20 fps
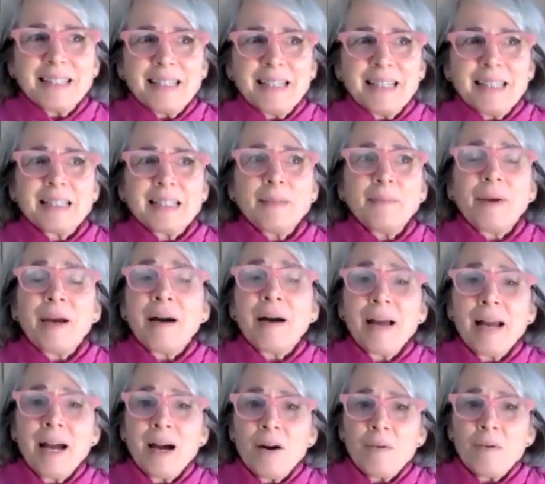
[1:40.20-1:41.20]
it's about
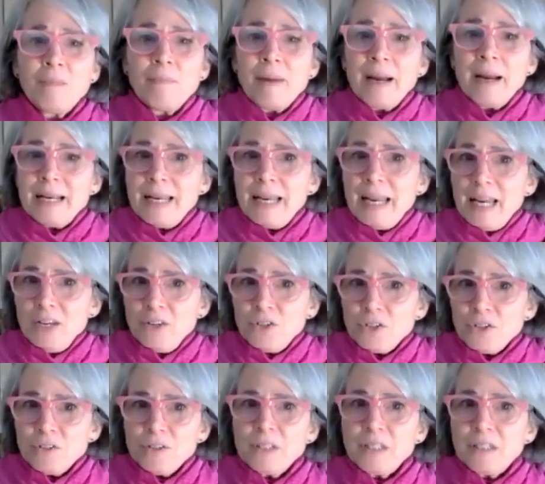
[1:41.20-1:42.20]
how my
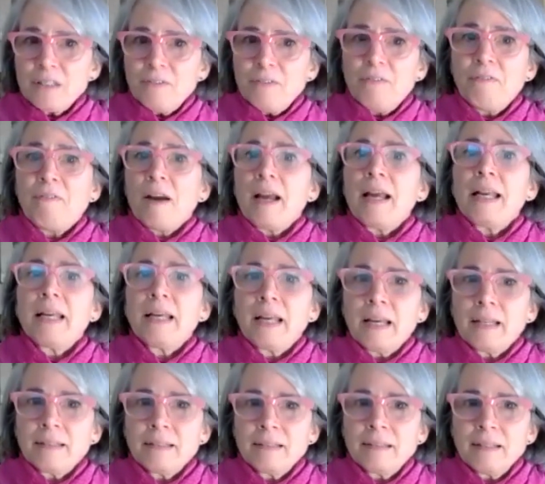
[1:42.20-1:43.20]
nature is to fight
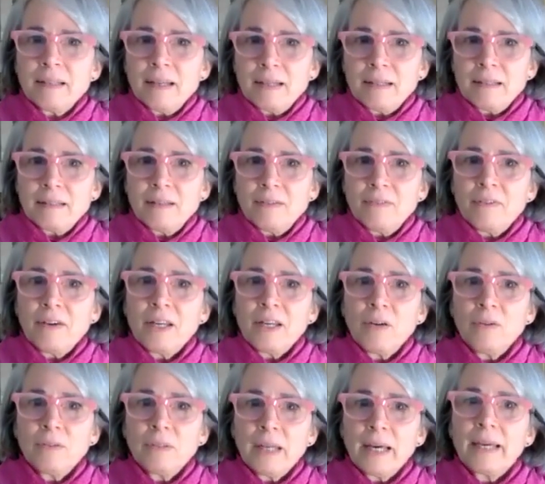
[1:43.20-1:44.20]
against things. If I
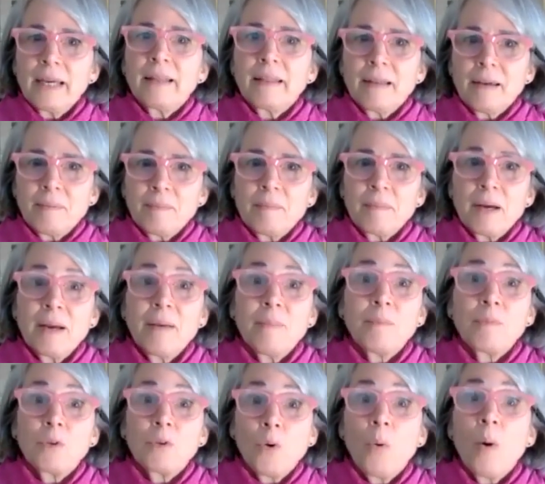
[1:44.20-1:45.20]
don't like them,
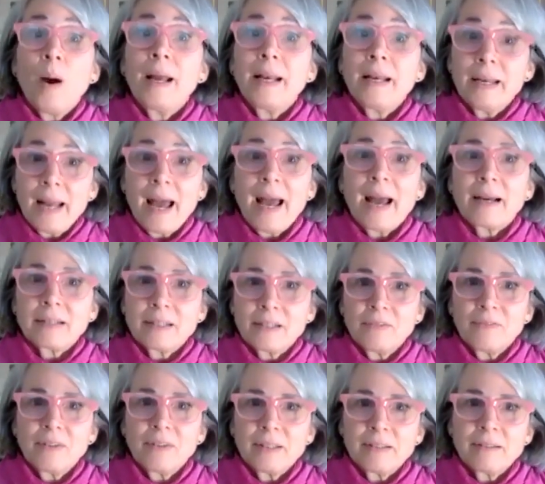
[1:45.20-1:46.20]
I'm quite an
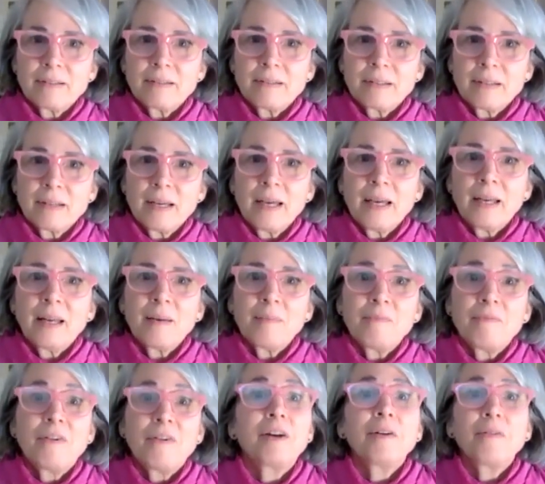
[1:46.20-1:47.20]
activist and
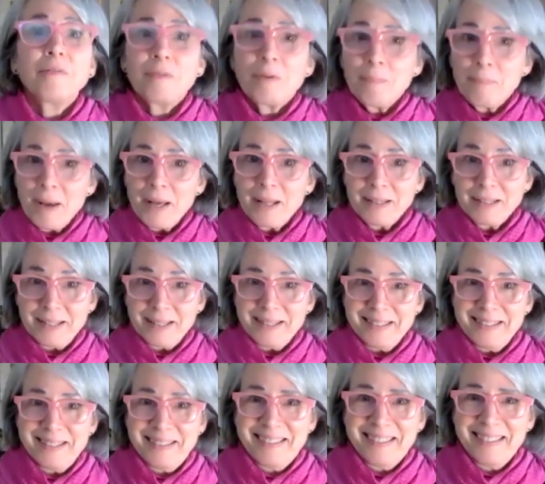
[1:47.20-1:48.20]
I'm very
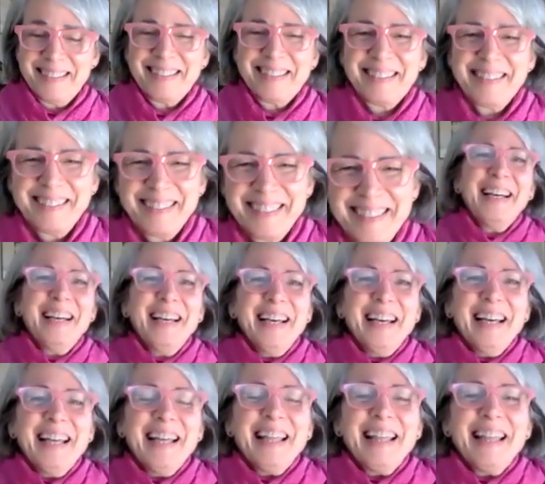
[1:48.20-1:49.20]
rebellious.
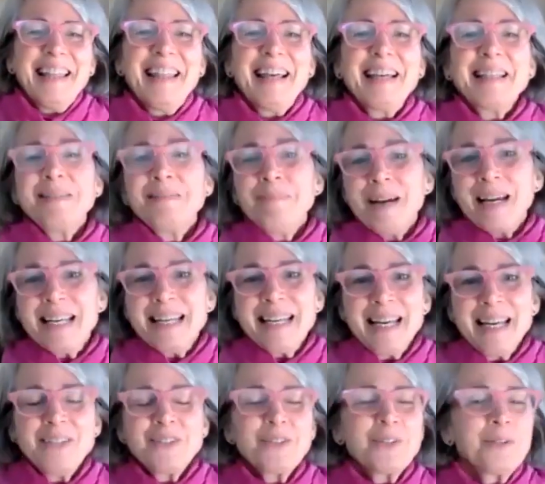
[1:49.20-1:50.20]
That's my
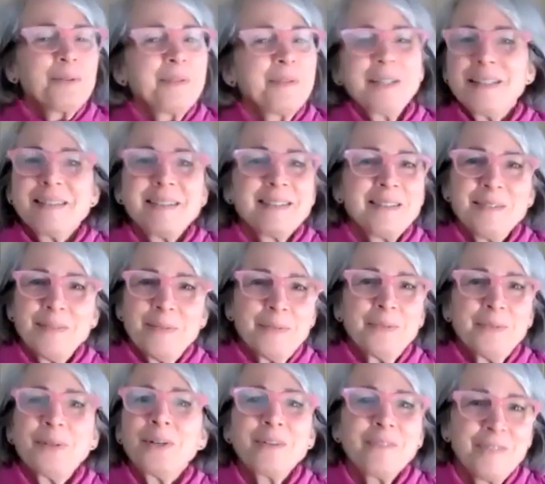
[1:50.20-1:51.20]
nature, but it doesn't
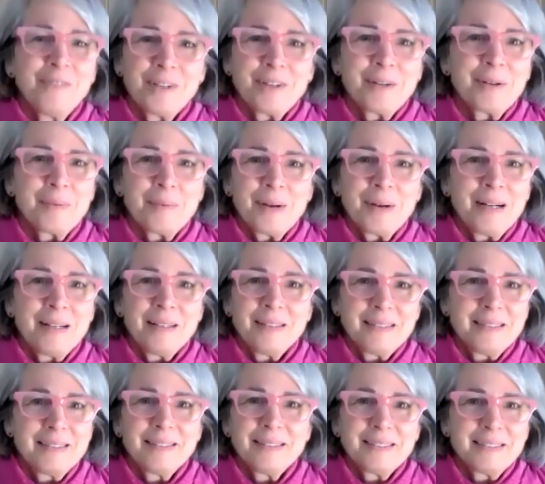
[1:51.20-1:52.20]
work very well